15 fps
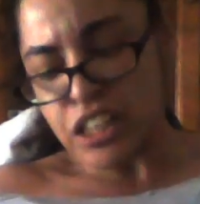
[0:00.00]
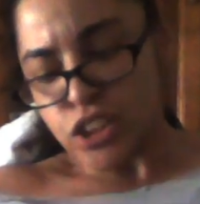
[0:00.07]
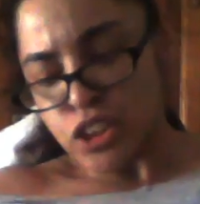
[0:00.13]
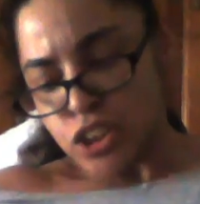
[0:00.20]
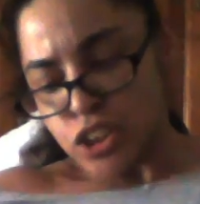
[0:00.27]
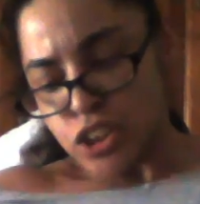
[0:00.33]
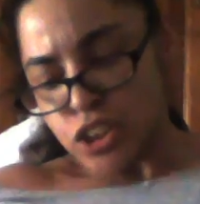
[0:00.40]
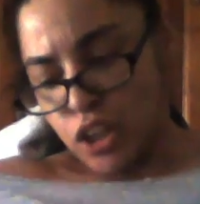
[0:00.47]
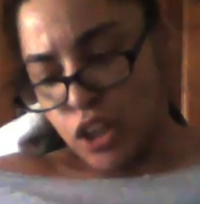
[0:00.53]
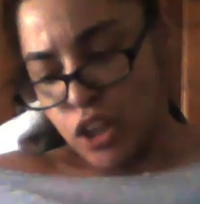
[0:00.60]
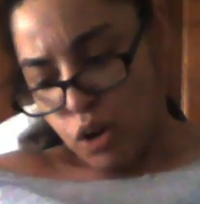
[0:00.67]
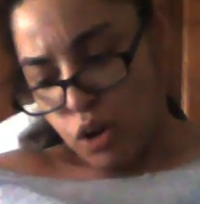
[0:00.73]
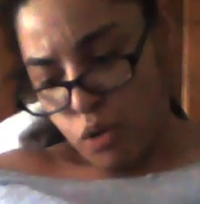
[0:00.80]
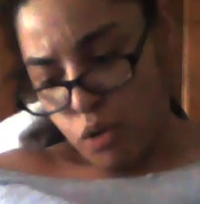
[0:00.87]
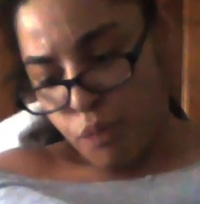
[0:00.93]

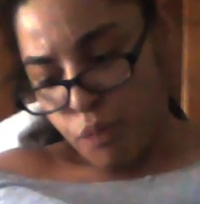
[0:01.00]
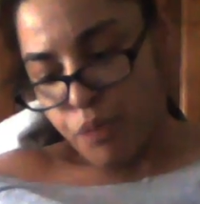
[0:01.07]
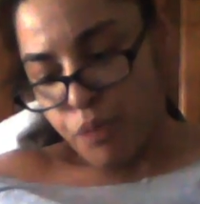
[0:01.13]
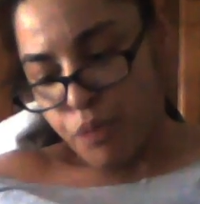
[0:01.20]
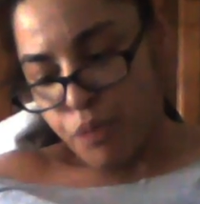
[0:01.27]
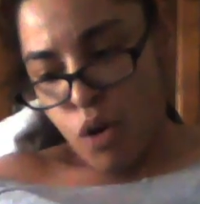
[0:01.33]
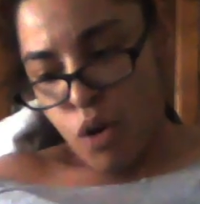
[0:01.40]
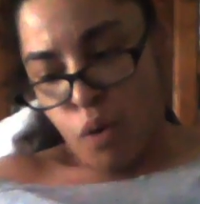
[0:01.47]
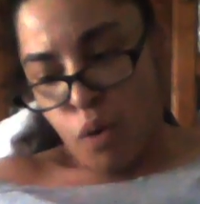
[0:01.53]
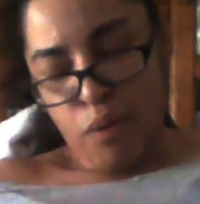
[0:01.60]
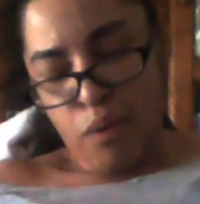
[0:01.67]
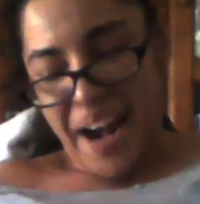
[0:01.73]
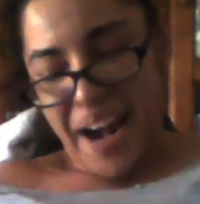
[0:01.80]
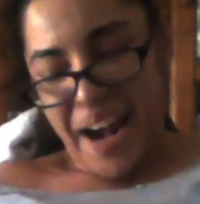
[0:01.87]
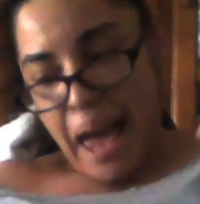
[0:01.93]
So when
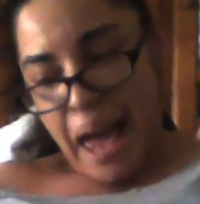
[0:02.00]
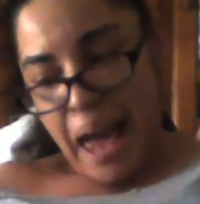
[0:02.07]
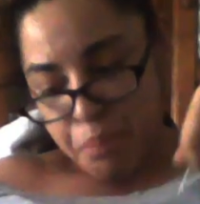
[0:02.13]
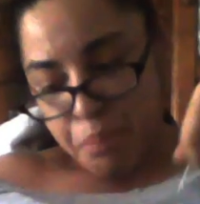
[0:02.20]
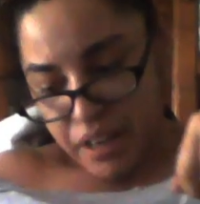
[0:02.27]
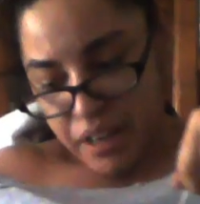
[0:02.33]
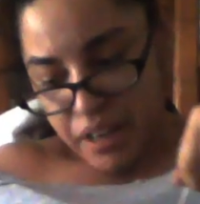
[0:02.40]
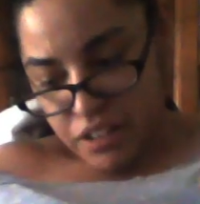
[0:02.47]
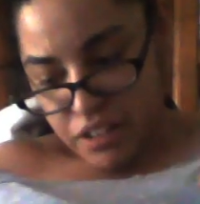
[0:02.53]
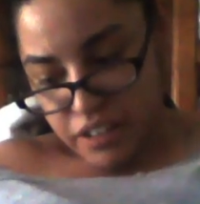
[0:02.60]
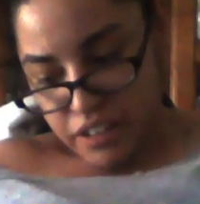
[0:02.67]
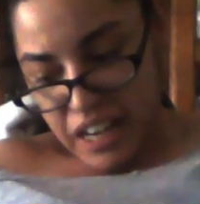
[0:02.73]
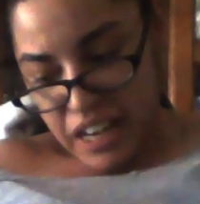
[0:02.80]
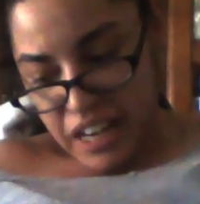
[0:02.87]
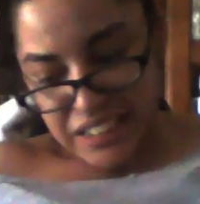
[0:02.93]
I pinned
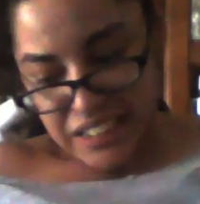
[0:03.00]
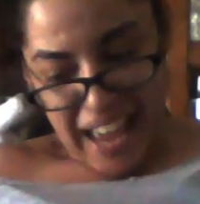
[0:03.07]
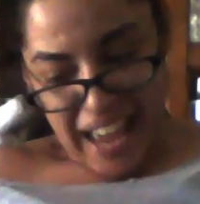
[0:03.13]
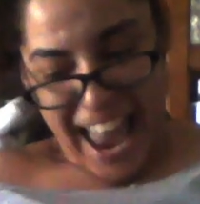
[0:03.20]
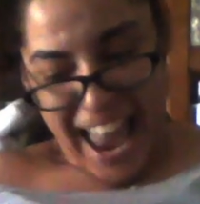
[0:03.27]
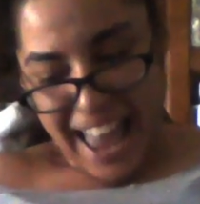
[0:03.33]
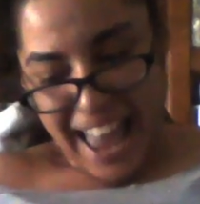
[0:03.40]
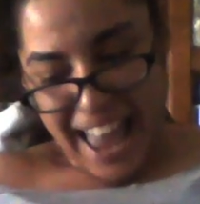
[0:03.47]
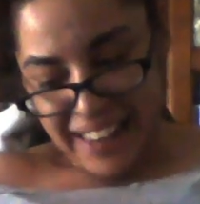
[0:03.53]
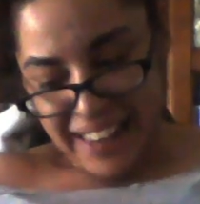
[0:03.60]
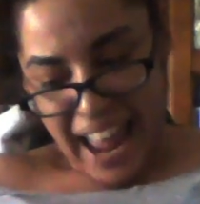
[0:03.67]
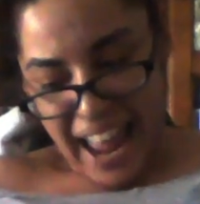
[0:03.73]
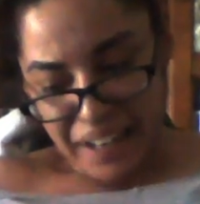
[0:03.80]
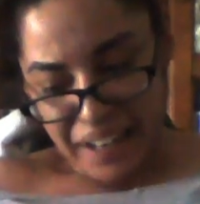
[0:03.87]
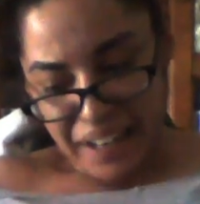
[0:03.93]
this, I had that
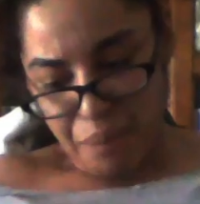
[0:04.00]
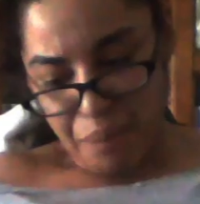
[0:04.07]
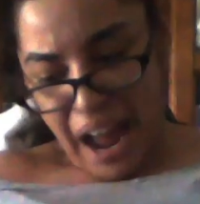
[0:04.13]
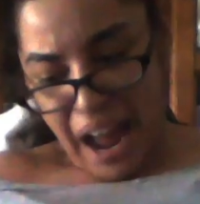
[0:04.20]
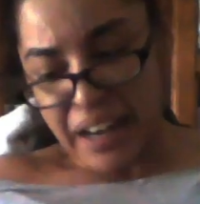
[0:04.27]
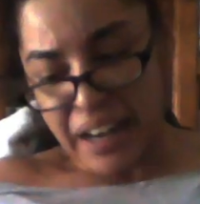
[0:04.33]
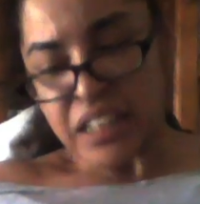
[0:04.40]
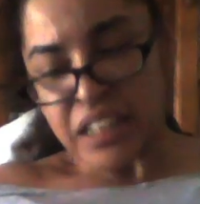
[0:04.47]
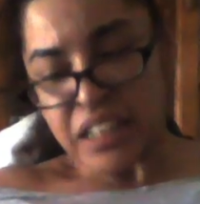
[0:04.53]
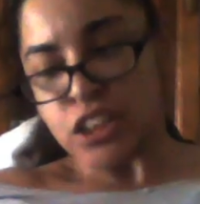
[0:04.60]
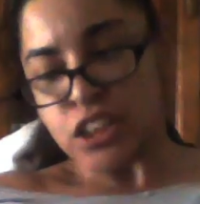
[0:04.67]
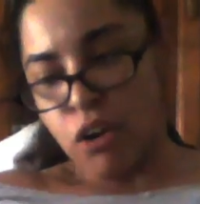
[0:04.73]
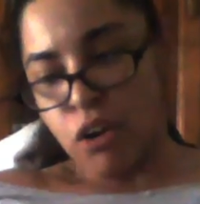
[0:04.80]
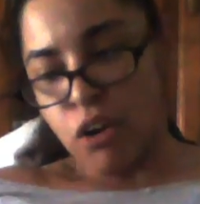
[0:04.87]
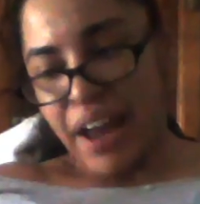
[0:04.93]
in mind,
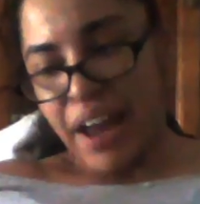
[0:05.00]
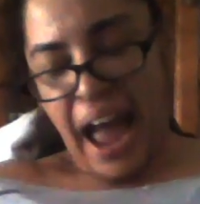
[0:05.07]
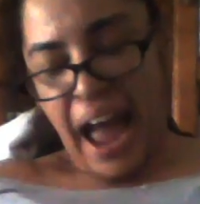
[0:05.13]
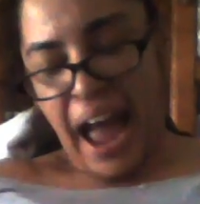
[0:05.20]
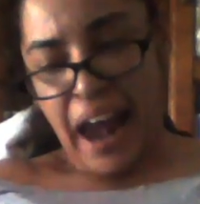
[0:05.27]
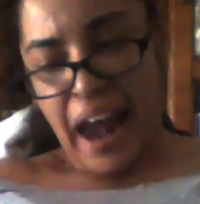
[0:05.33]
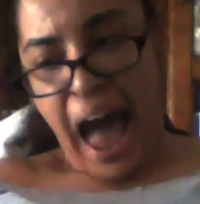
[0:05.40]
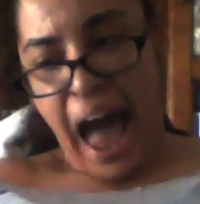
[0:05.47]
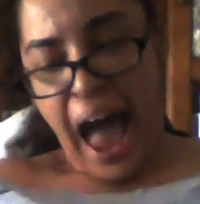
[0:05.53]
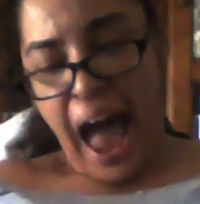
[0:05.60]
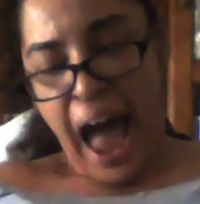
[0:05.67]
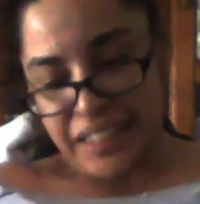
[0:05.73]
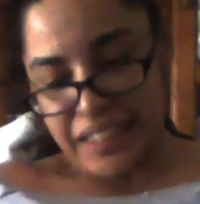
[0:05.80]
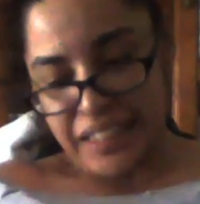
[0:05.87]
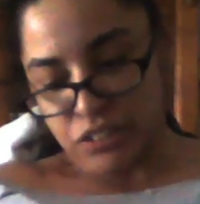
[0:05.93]
so it kind of
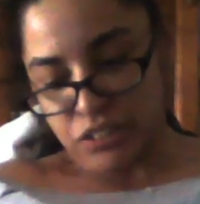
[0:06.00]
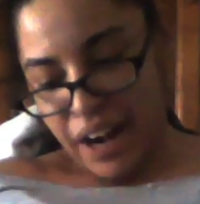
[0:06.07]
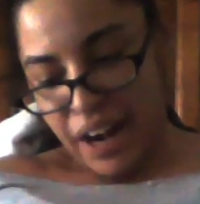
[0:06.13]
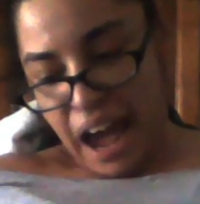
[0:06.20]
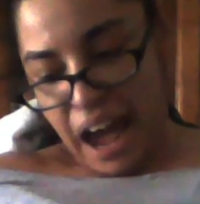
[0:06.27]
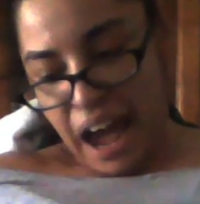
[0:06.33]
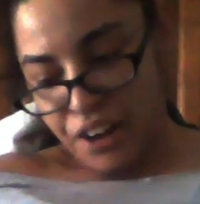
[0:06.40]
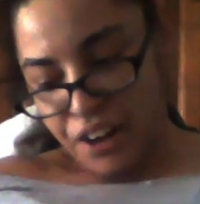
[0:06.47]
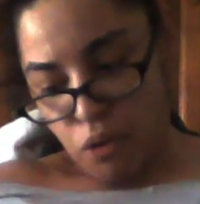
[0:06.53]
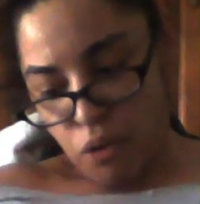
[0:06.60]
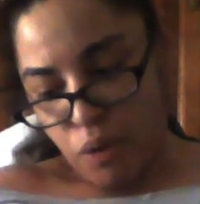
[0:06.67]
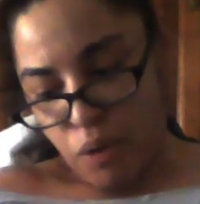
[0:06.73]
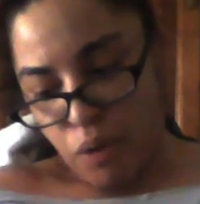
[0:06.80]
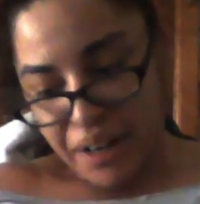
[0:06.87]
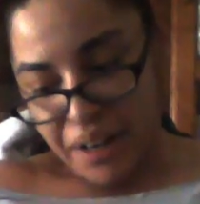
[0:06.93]
hides what I don't
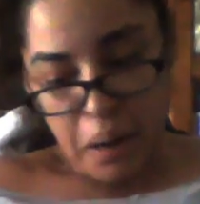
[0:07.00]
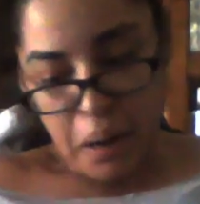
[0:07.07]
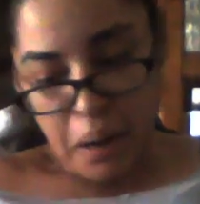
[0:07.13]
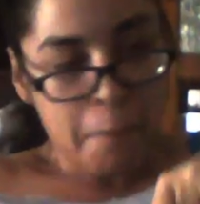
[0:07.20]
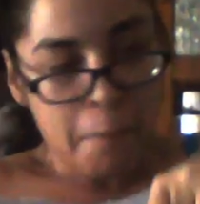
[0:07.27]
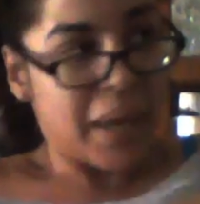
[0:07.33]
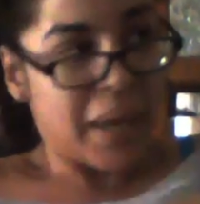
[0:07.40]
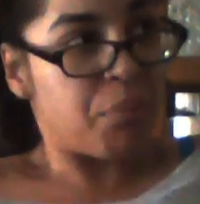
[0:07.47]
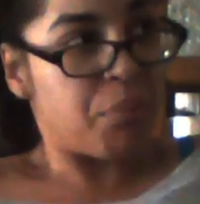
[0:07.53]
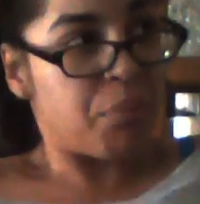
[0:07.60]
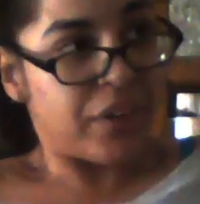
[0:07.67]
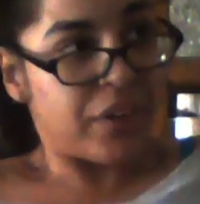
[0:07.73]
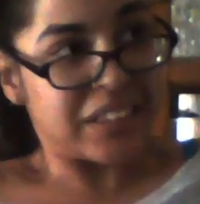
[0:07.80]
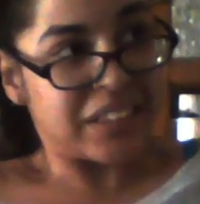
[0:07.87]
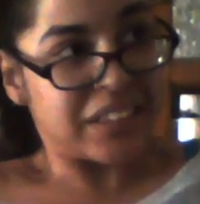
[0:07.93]
want people to
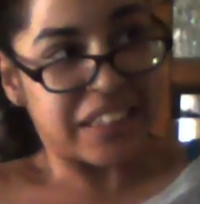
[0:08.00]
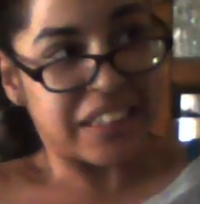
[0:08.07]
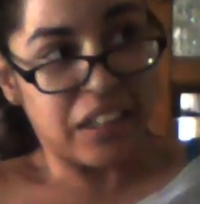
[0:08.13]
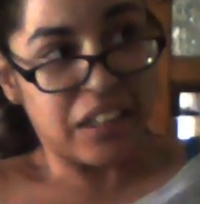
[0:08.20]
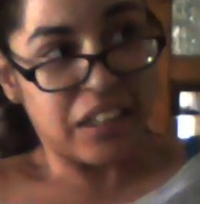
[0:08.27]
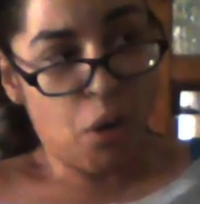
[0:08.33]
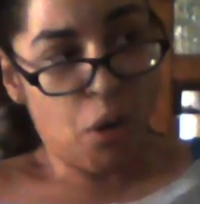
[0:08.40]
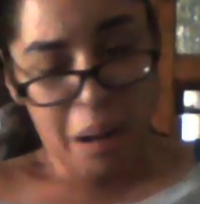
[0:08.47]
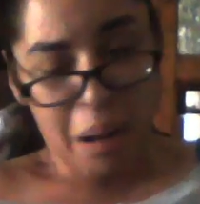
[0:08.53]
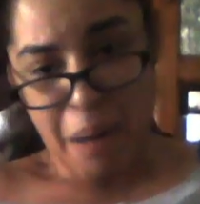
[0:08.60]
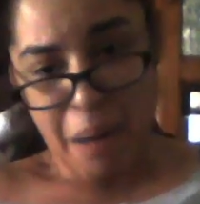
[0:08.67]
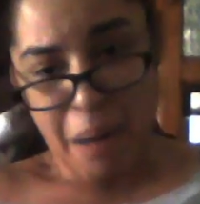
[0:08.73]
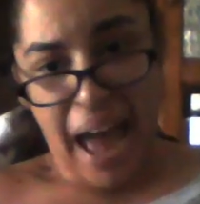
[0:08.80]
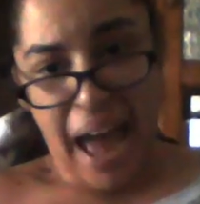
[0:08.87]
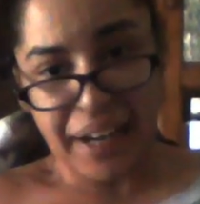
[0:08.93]
see on my
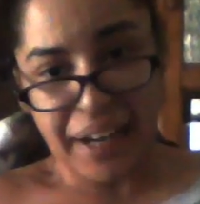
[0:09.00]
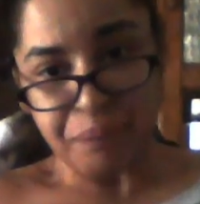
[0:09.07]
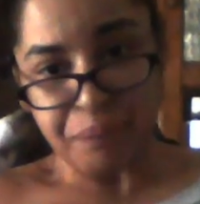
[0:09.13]
body.